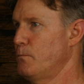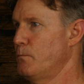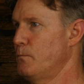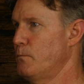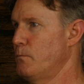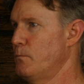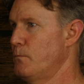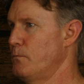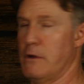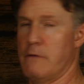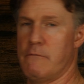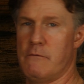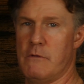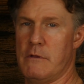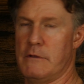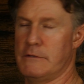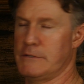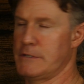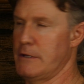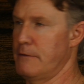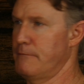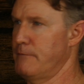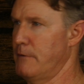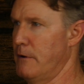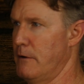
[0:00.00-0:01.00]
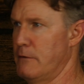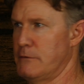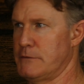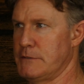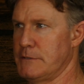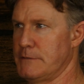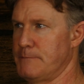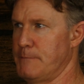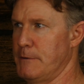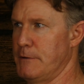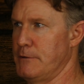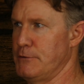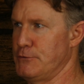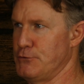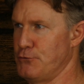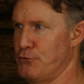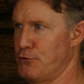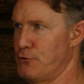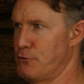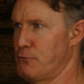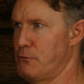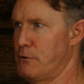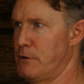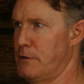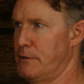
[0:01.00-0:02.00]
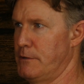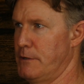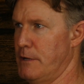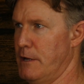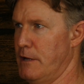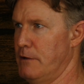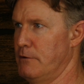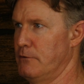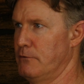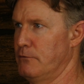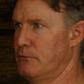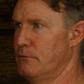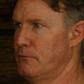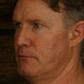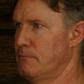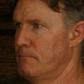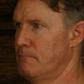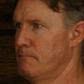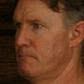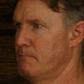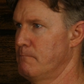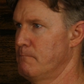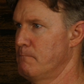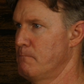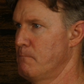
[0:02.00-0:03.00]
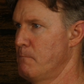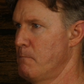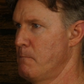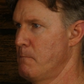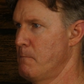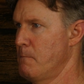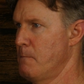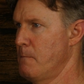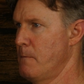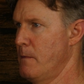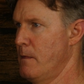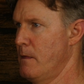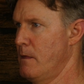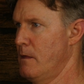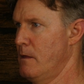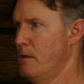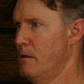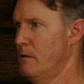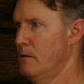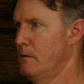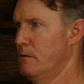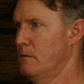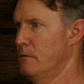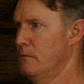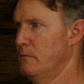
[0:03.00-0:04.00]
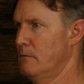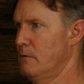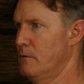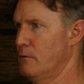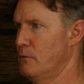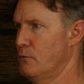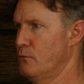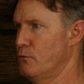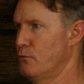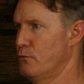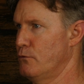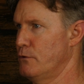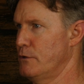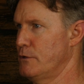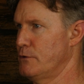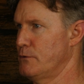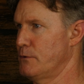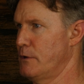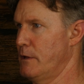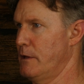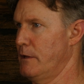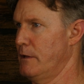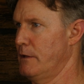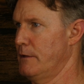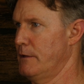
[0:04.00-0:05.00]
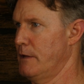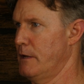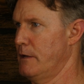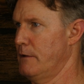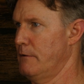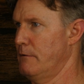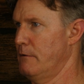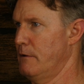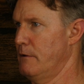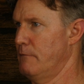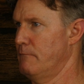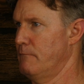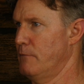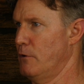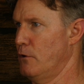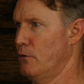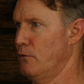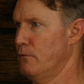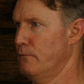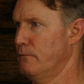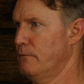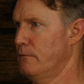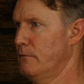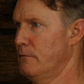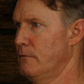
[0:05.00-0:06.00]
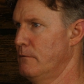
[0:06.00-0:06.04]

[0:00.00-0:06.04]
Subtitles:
So everything so far has just been joinery and nails. No cordage or anything like that involved.